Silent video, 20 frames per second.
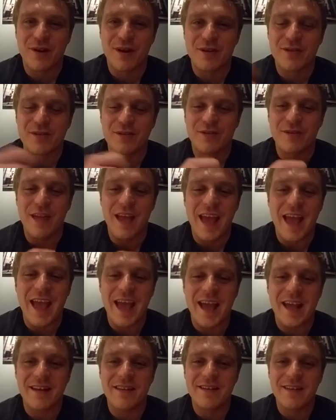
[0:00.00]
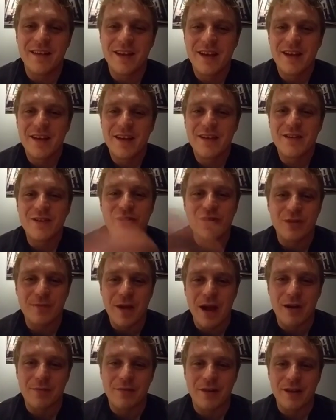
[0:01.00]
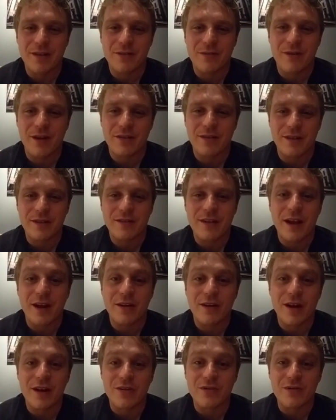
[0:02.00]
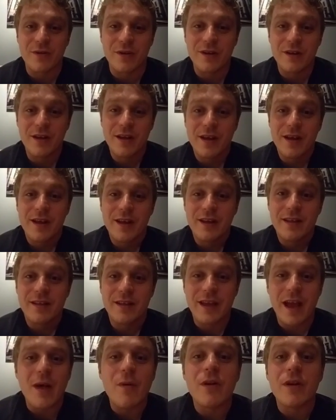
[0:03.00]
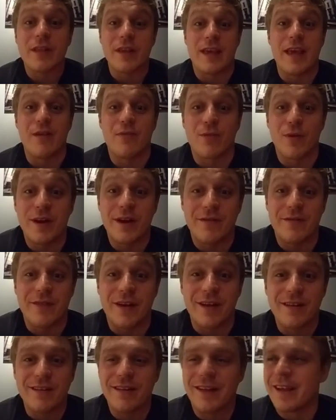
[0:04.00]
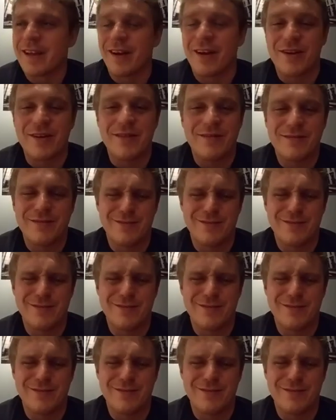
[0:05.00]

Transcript: arsenal and nuclear power plants throughout the entire country. The guy wanted to get rid of it. Like, are